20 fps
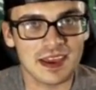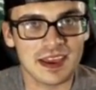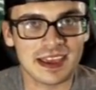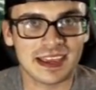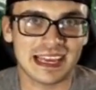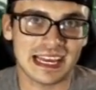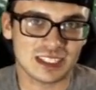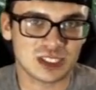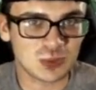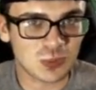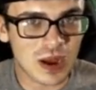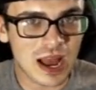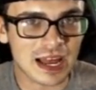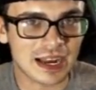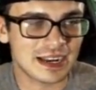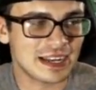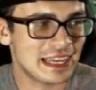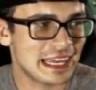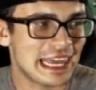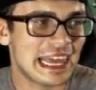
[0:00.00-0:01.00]
Guess
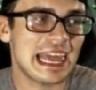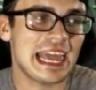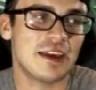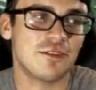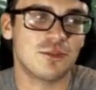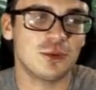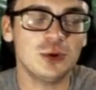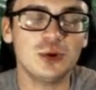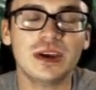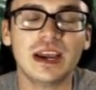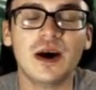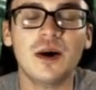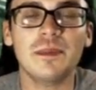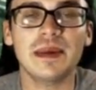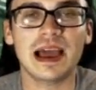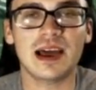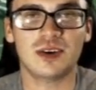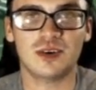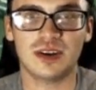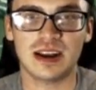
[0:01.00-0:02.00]
what? If you come
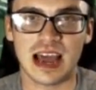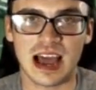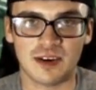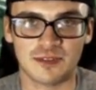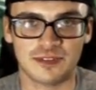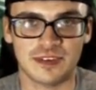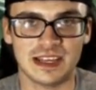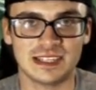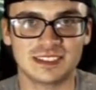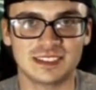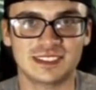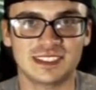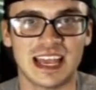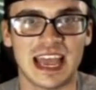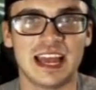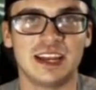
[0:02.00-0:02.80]
out on offense